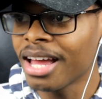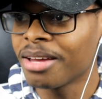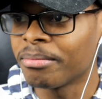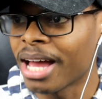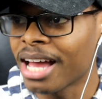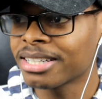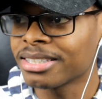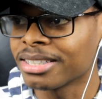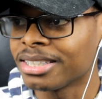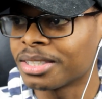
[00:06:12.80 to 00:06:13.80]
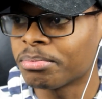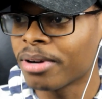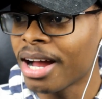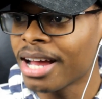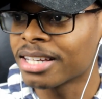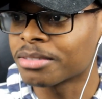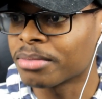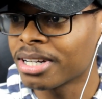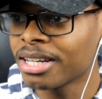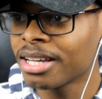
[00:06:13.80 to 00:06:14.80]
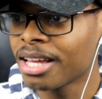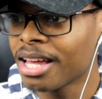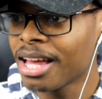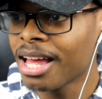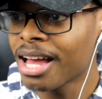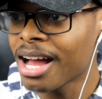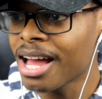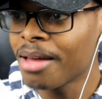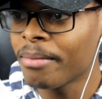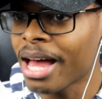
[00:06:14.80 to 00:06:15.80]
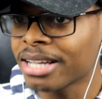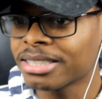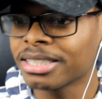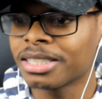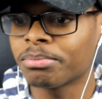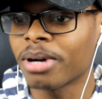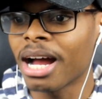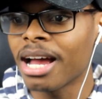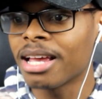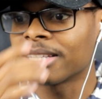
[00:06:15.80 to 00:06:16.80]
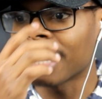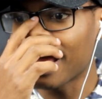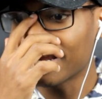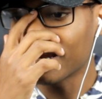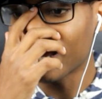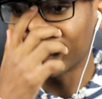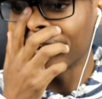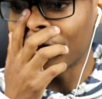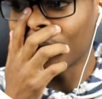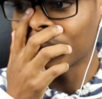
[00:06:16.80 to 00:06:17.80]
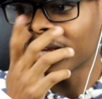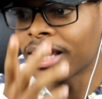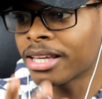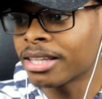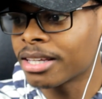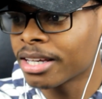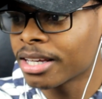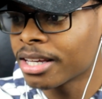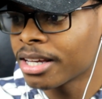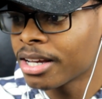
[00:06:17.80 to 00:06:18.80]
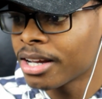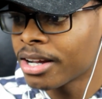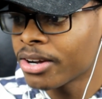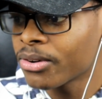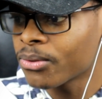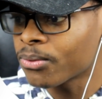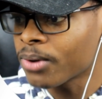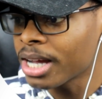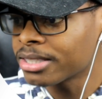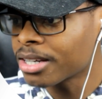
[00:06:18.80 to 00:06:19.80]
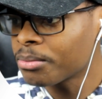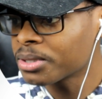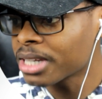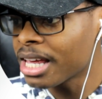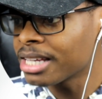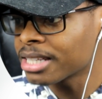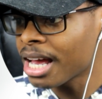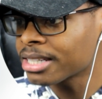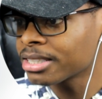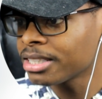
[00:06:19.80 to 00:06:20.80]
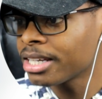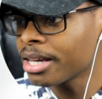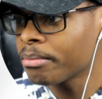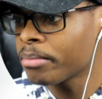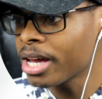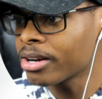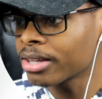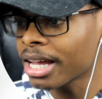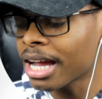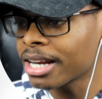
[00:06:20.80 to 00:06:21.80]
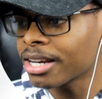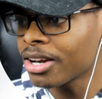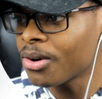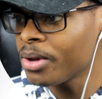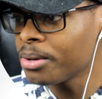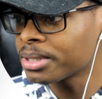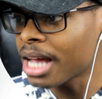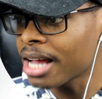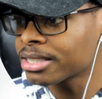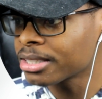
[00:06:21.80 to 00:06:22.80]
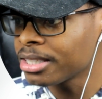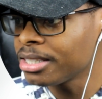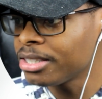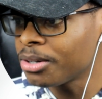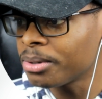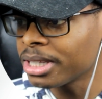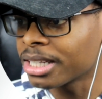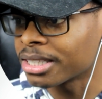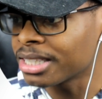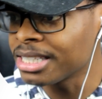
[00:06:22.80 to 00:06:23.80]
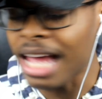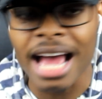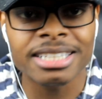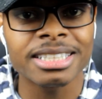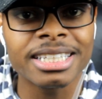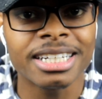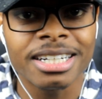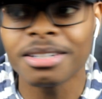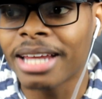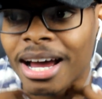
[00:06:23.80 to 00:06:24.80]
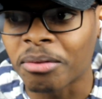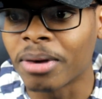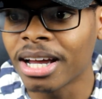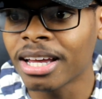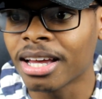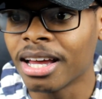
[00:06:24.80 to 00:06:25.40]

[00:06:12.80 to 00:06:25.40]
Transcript: am actually surprised, bruh. I am actually surprised. I did not know, like, Rice Gum is actually getting better. Like, I didn't know he was actually doing this. He's actually good now, bruh.